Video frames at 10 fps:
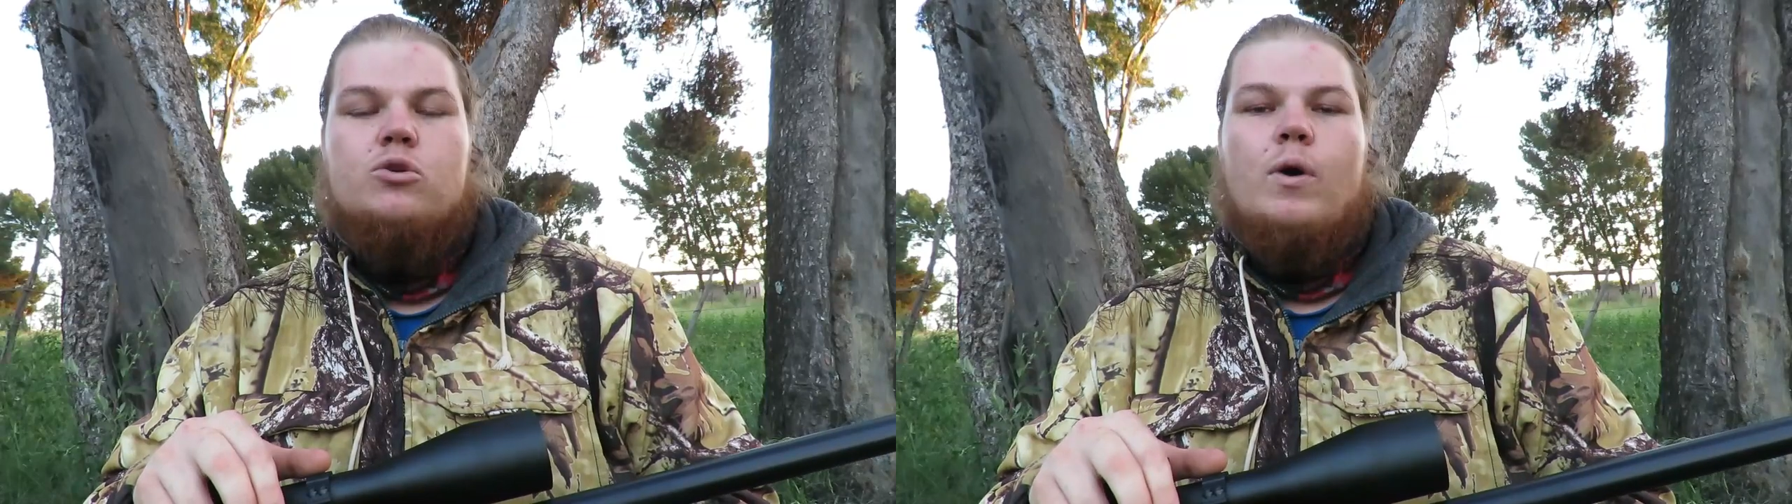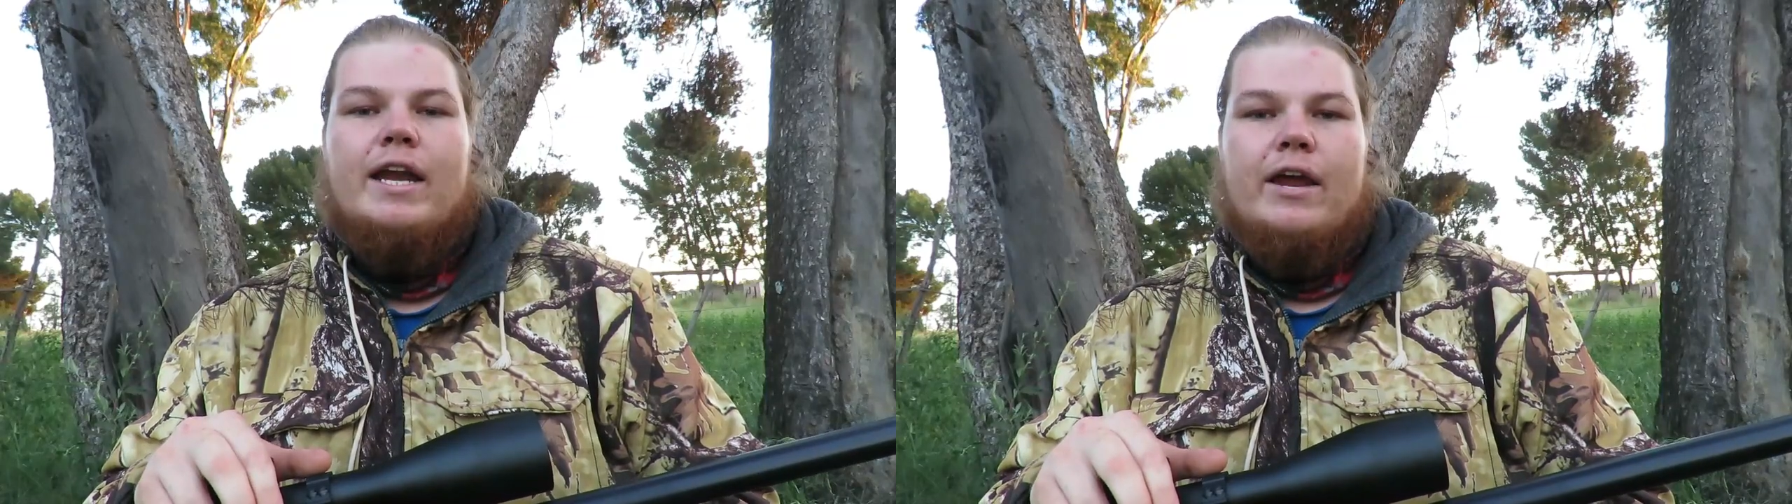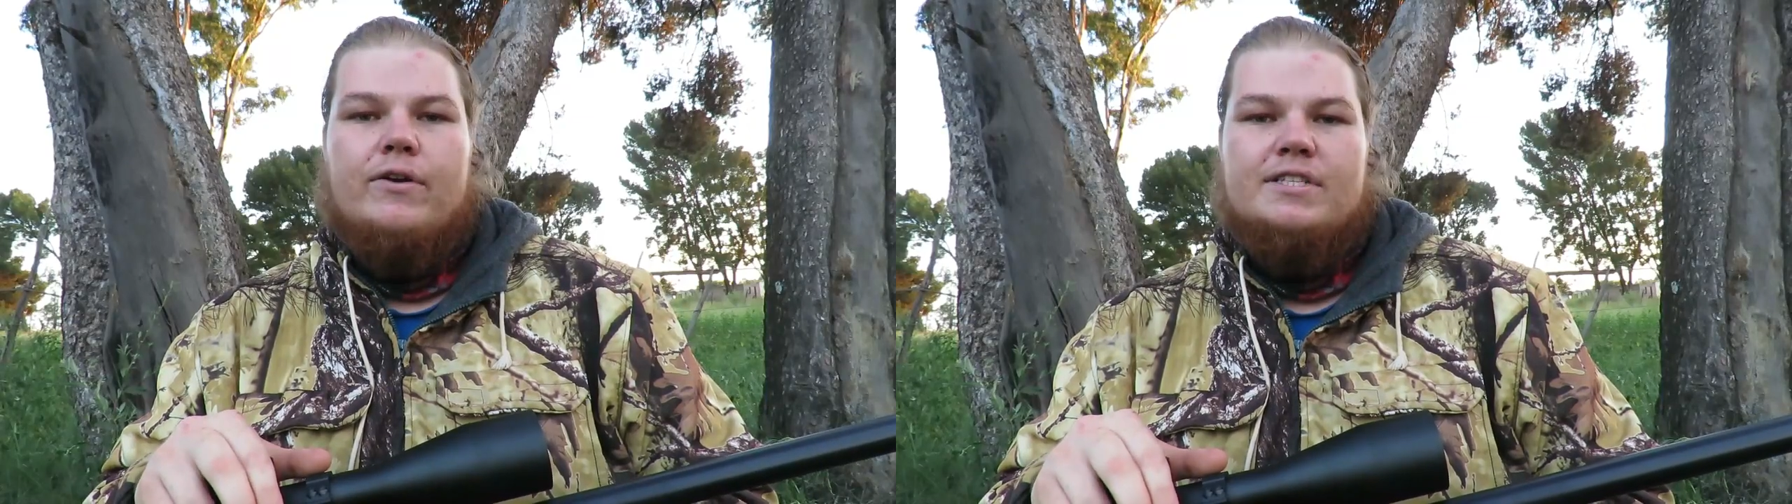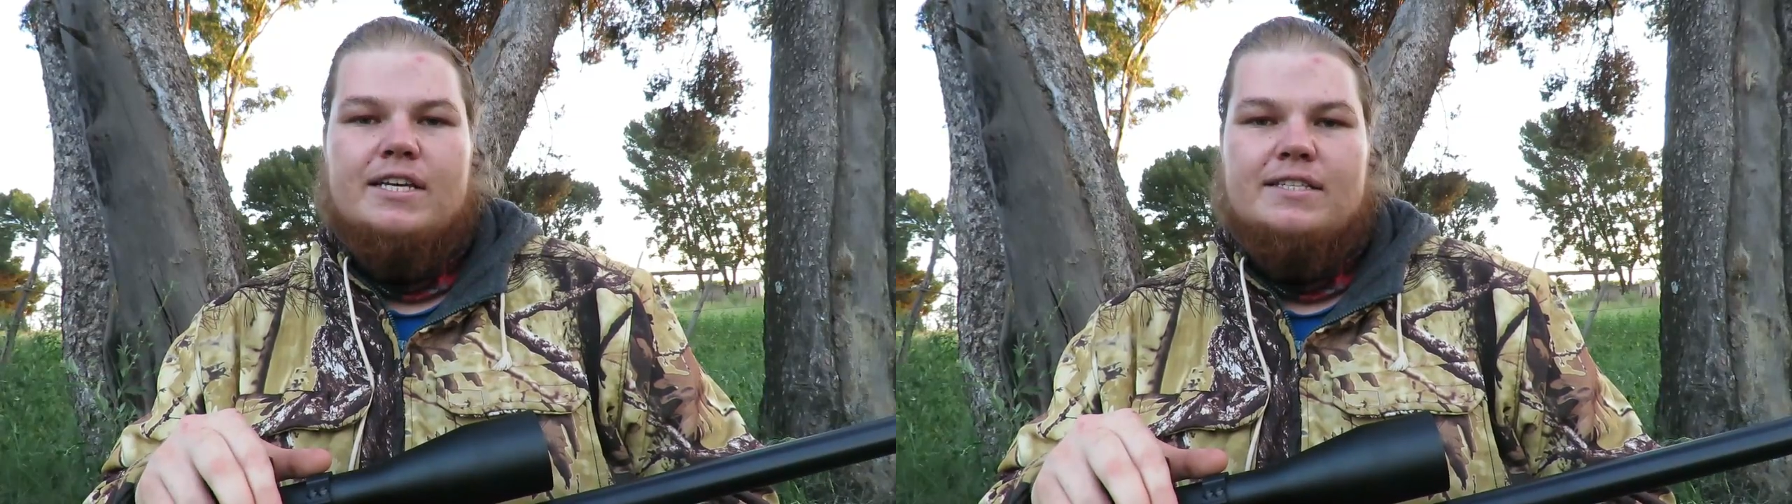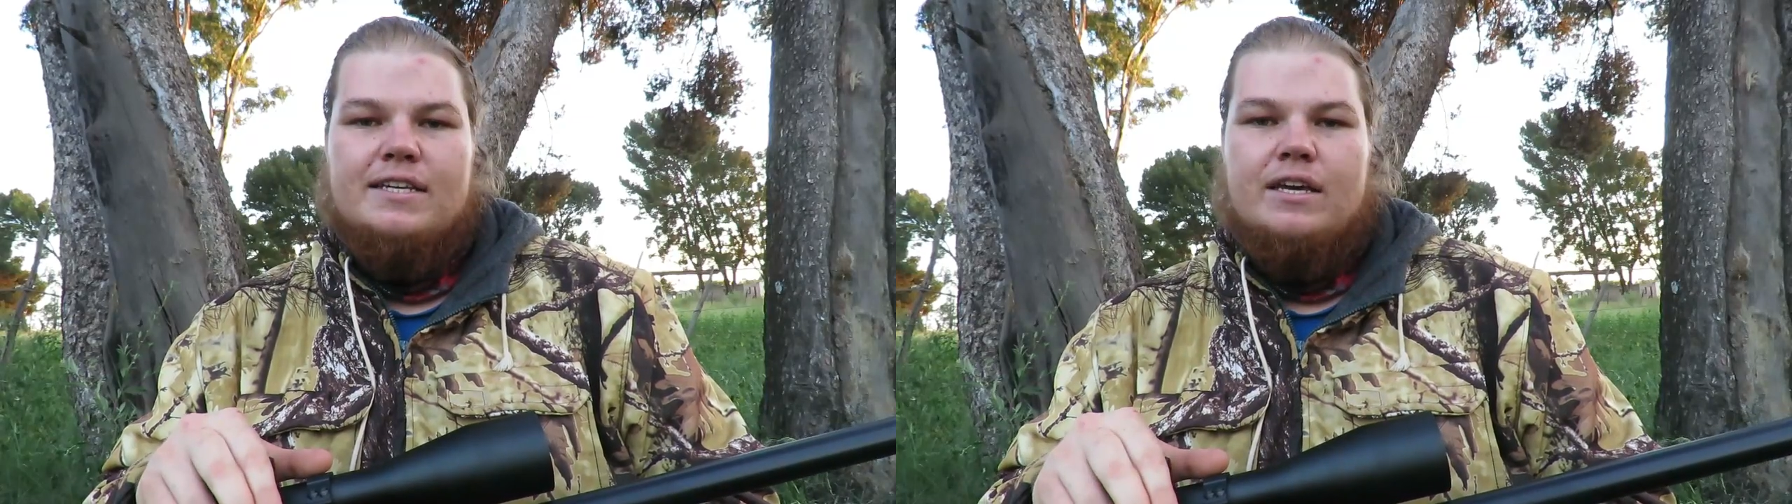quite
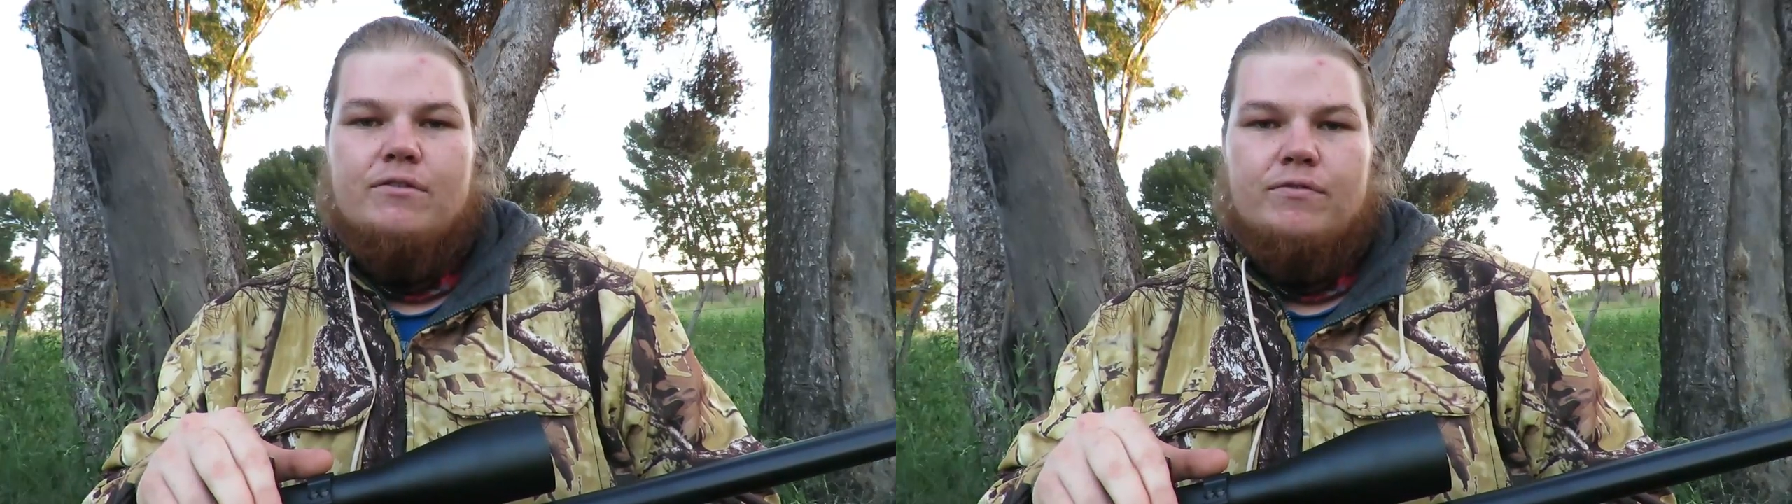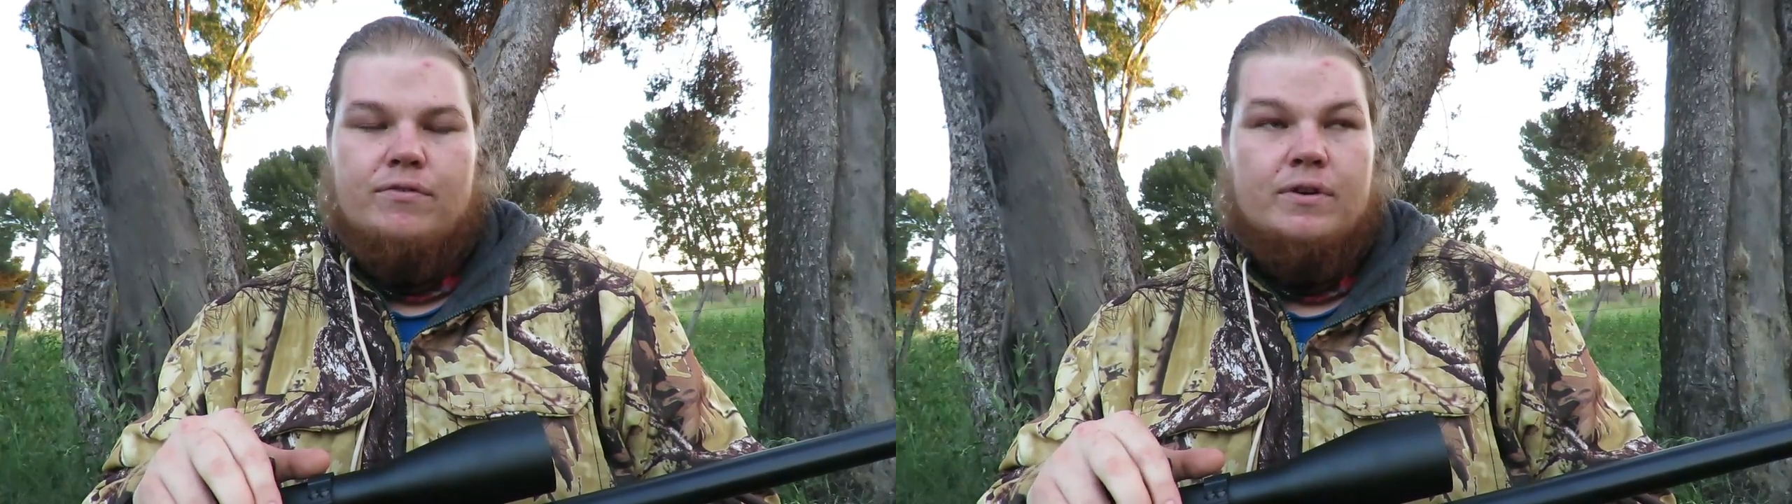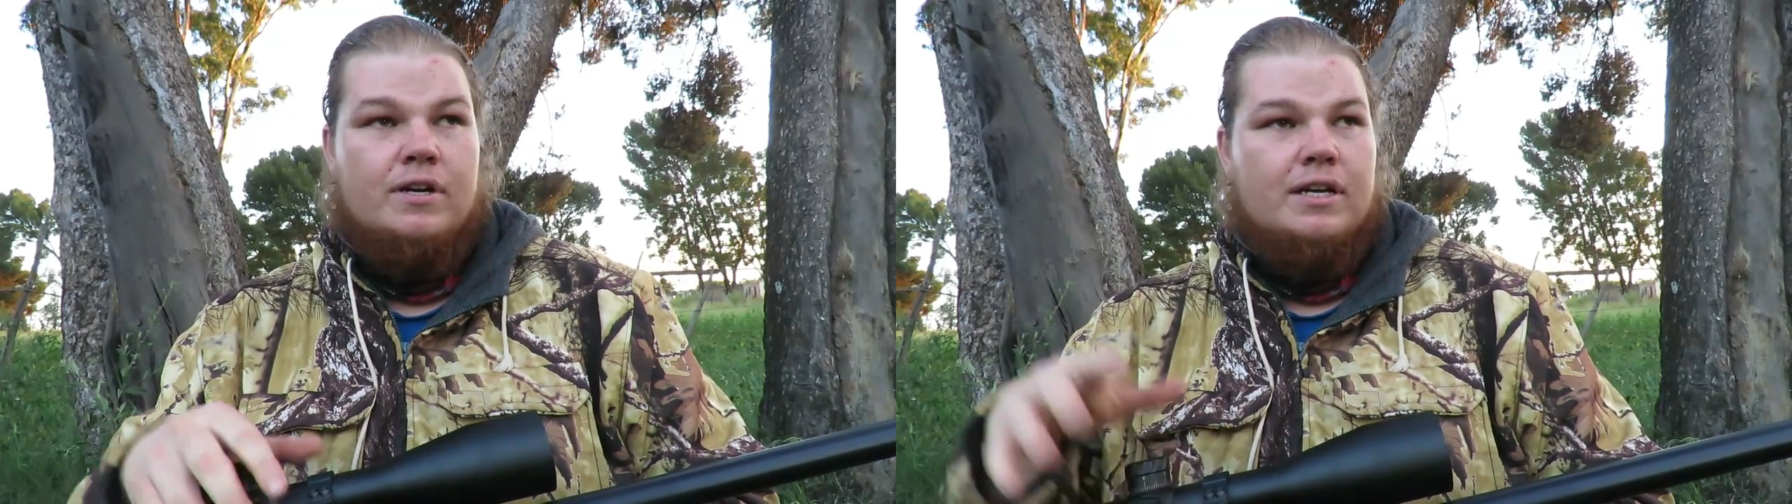irritating if